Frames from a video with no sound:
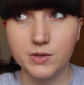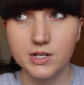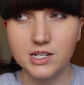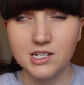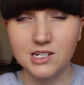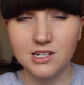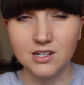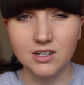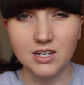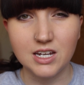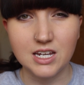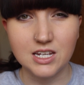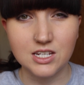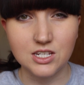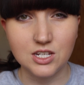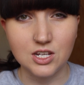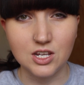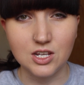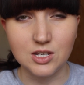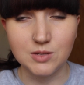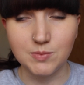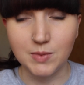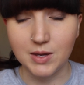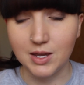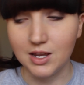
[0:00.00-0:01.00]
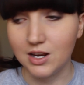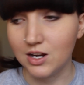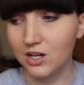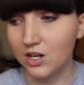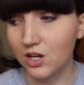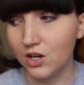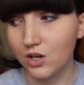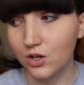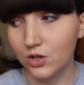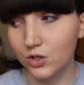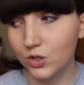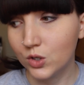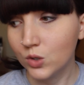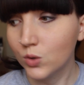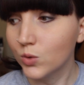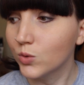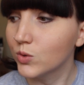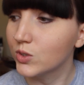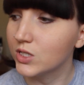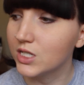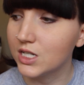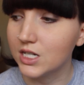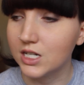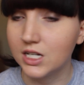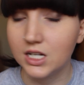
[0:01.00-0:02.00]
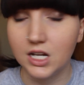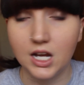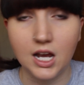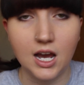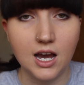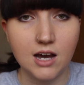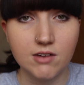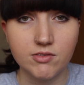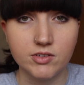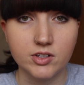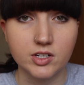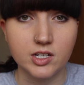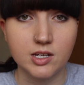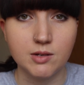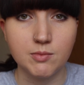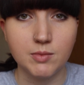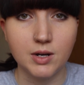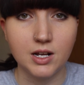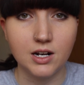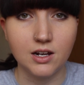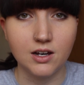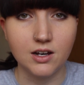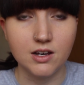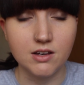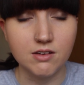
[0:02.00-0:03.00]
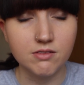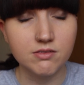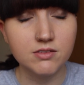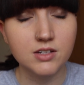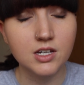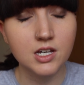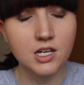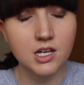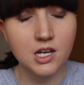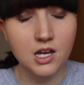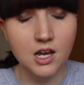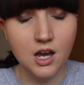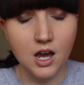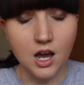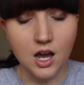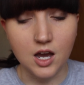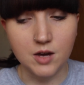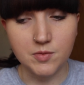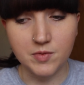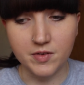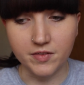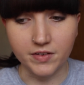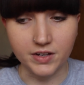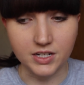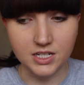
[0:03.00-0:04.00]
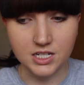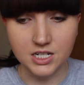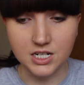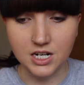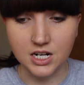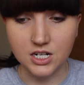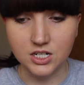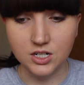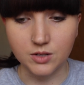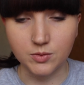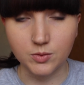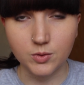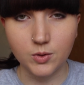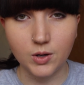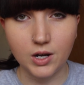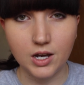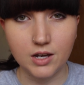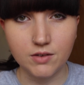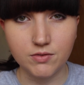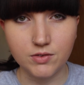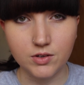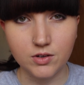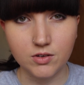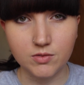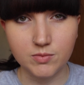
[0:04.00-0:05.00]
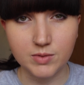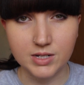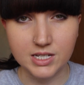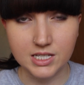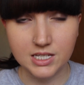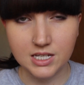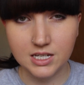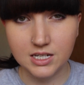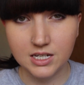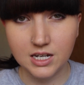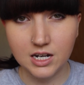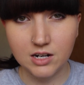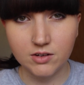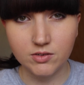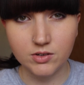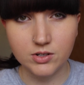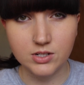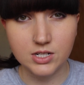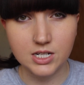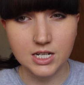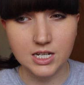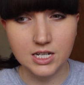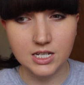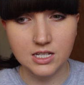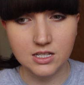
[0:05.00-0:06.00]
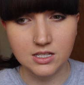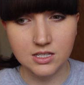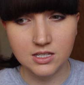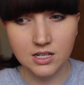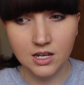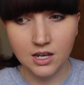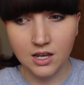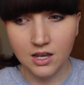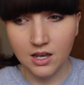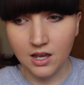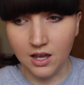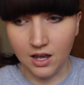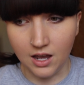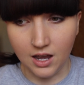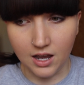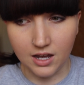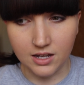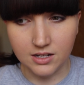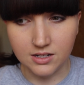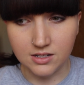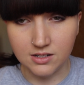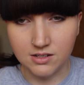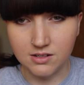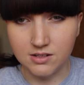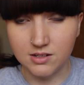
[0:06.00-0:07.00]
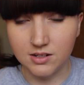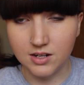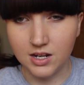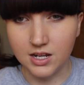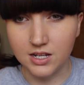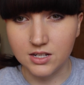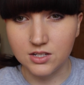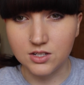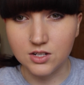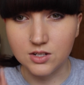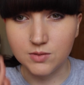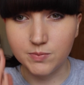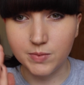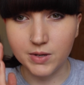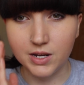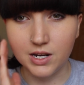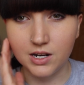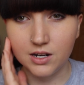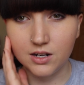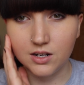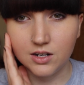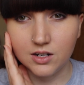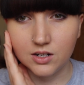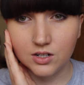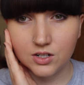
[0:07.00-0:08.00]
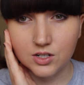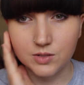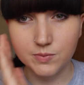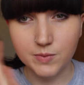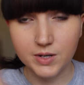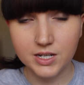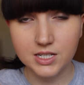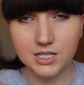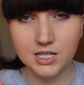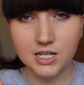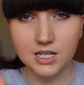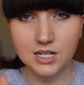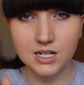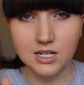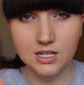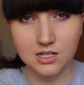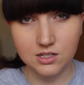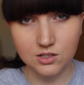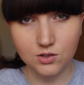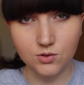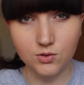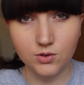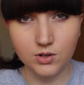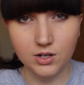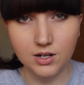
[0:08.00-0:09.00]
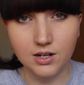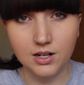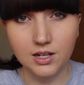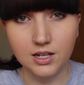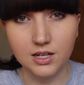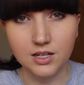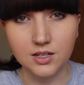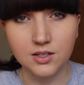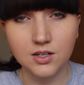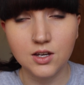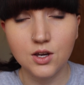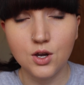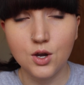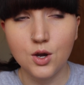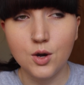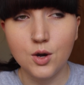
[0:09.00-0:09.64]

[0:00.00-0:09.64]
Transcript: winter. It's just been causing havoc in my life. I've had to change up quite a few of my skincare routines, and it's just been because my skin is oily,